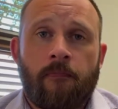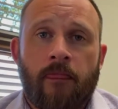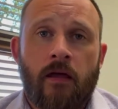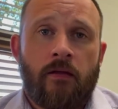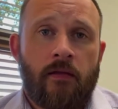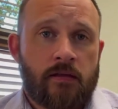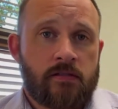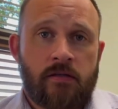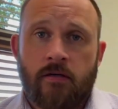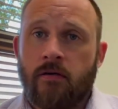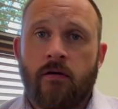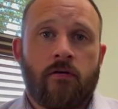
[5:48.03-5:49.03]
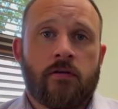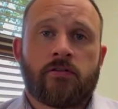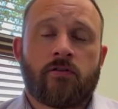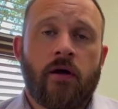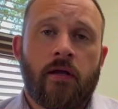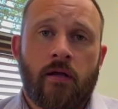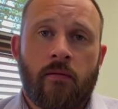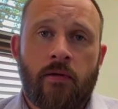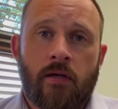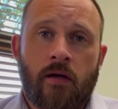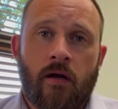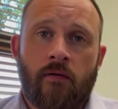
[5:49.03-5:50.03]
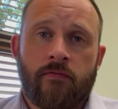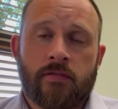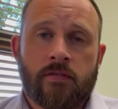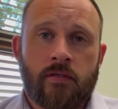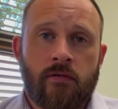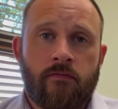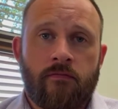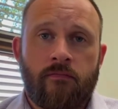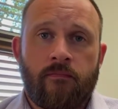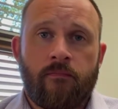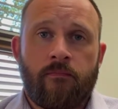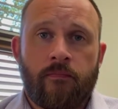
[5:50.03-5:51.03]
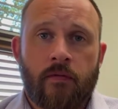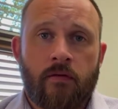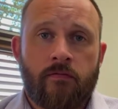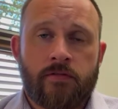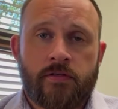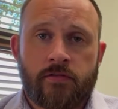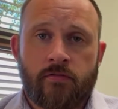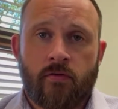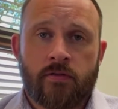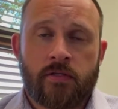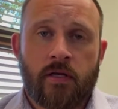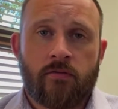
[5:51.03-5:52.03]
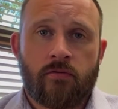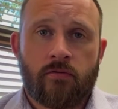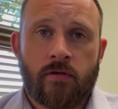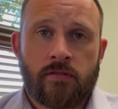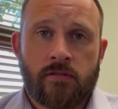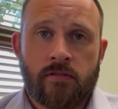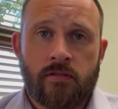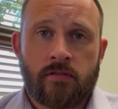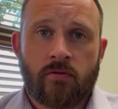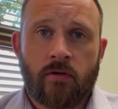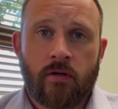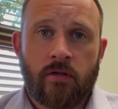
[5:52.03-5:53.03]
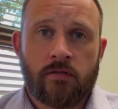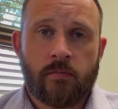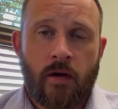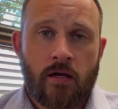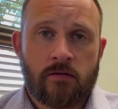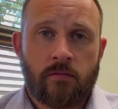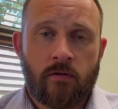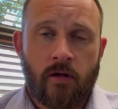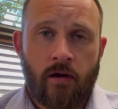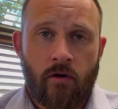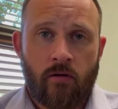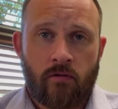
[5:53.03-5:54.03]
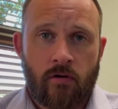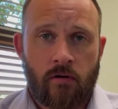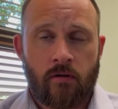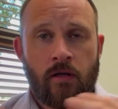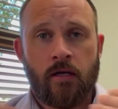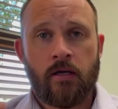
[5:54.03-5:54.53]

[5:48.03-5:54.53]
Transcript: And in that scenario, that's great. I mean, obviously, a physician wants to get through residency as quickly as possible. However,